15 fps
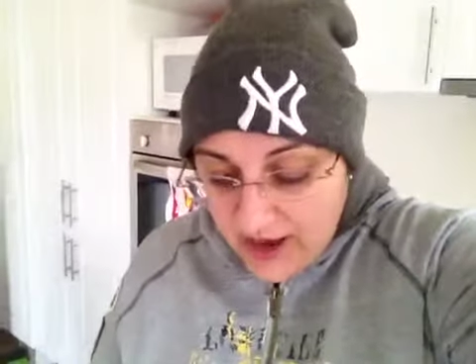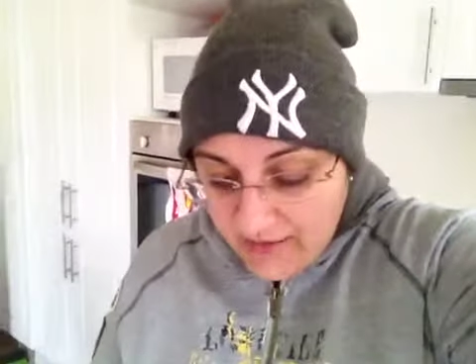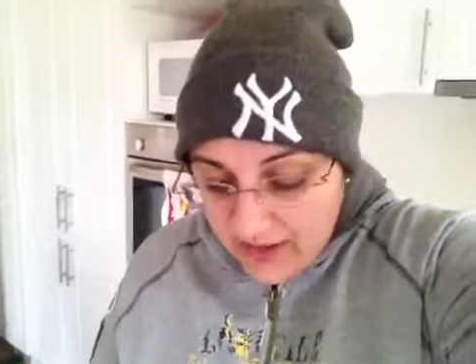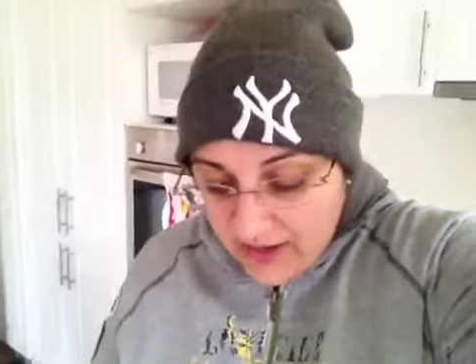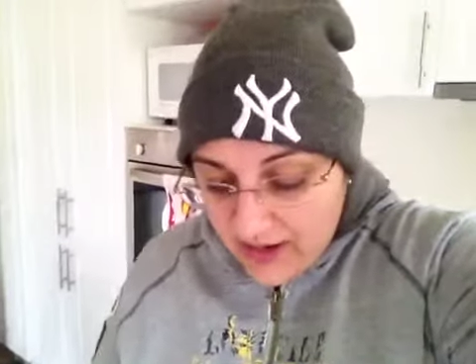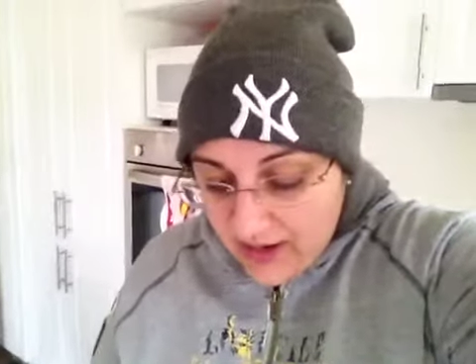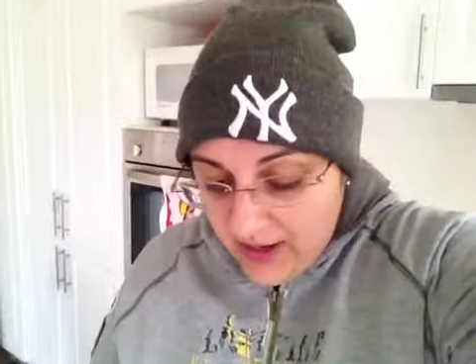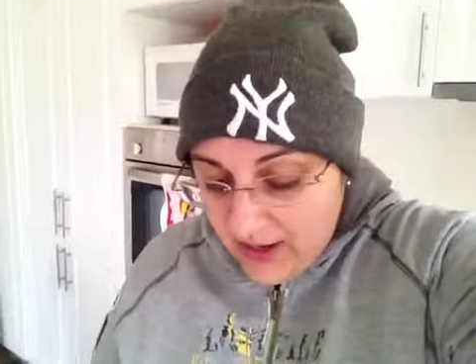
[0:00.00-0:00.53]

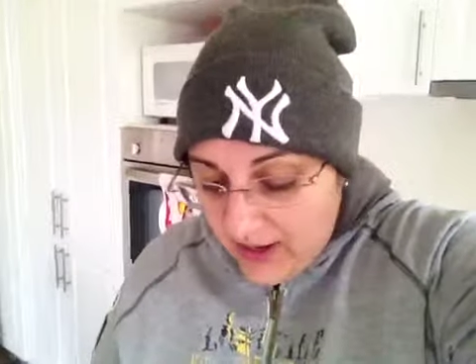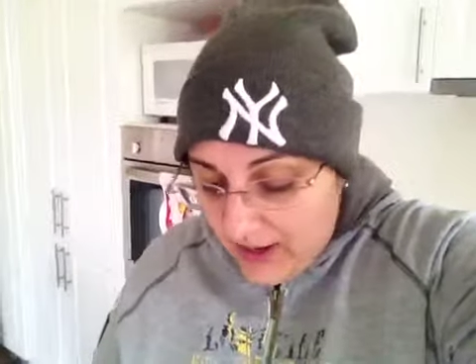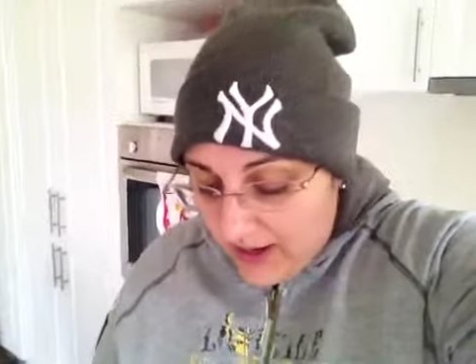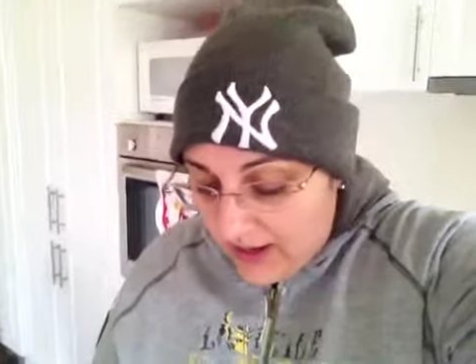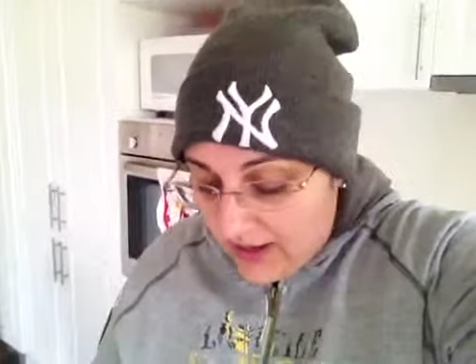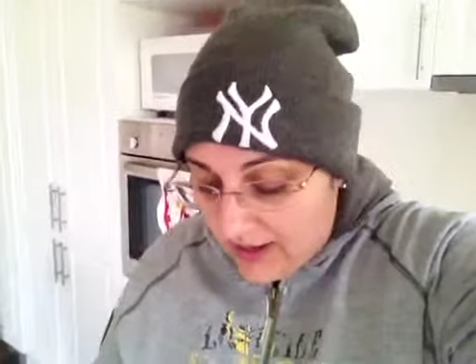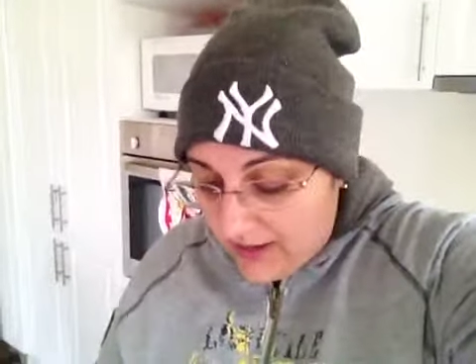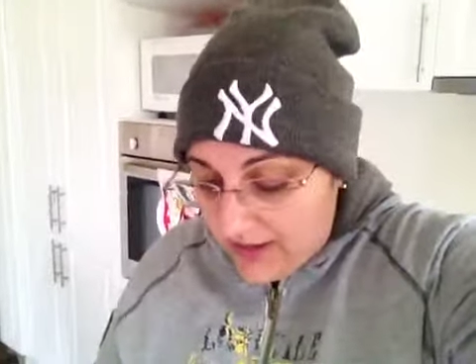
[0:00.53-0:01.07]
having
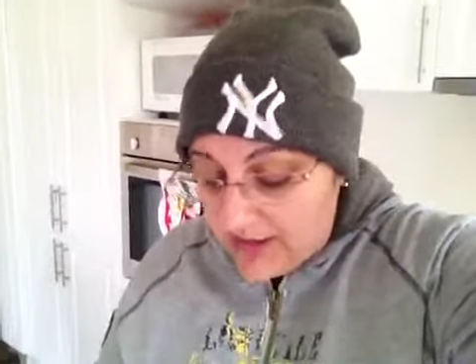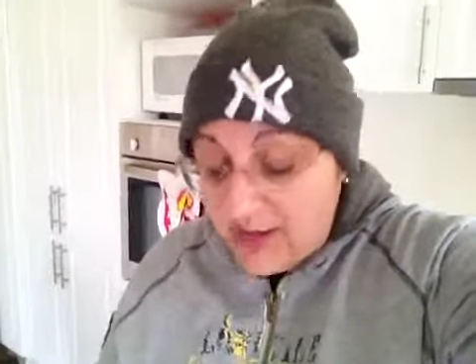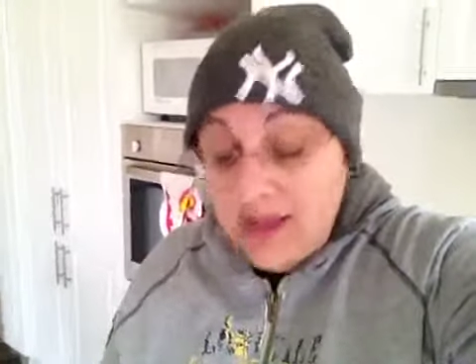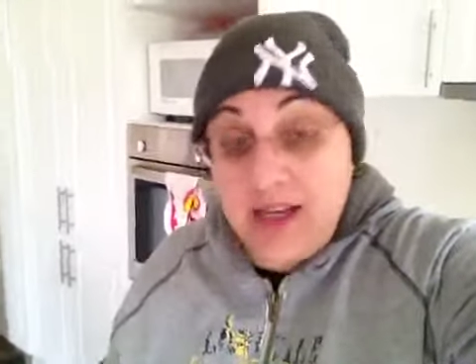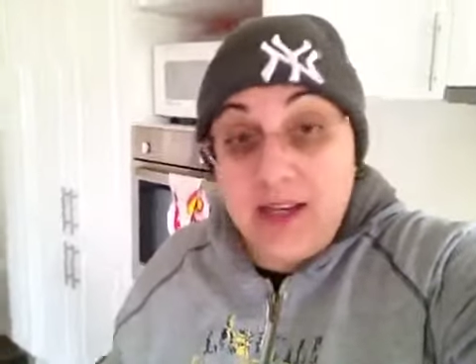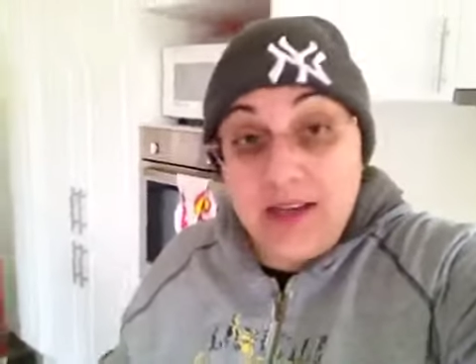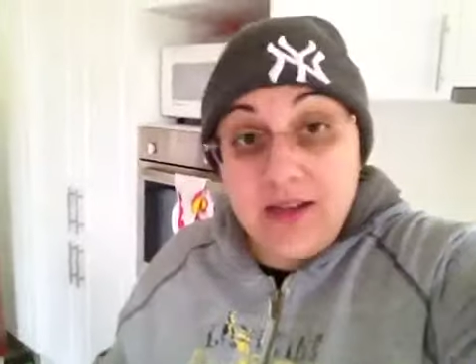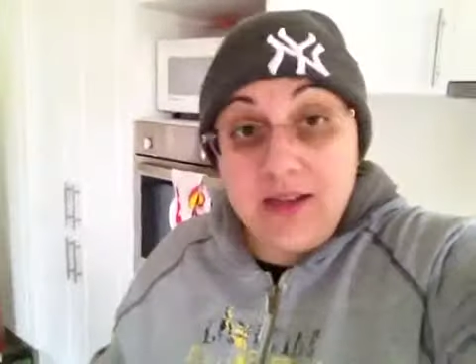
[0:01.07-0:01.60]
this
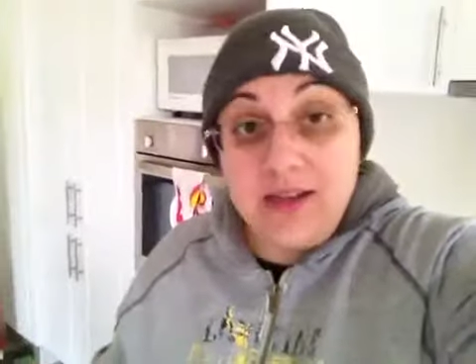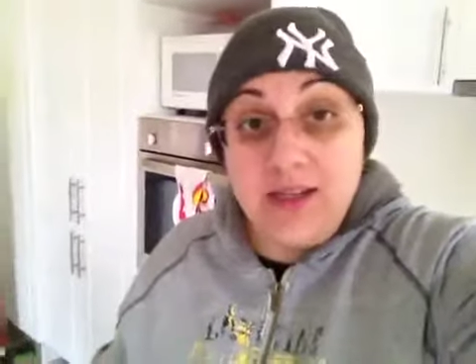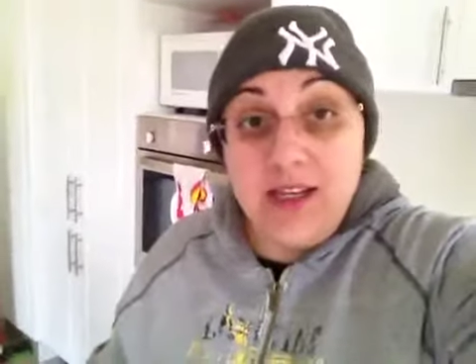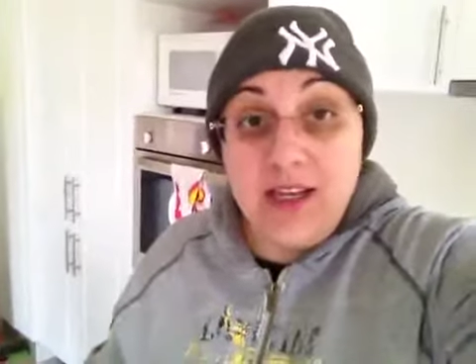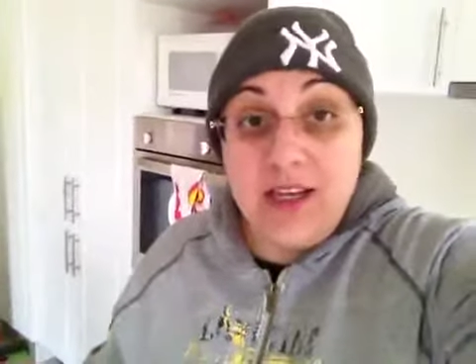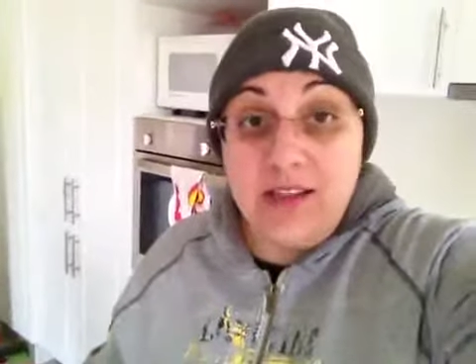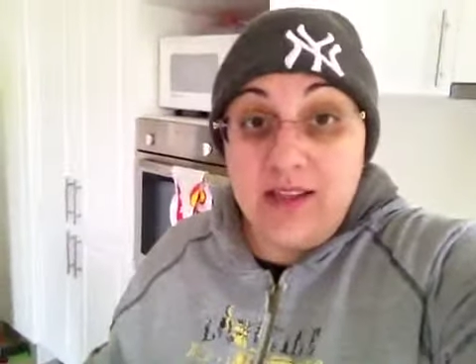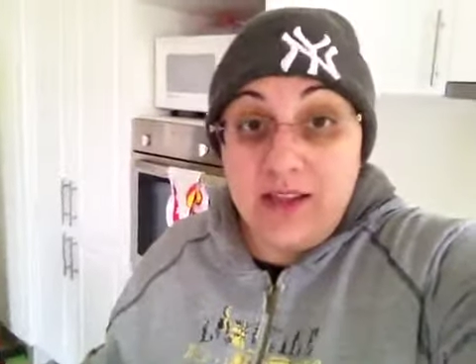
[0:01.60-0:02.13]
Indian tea.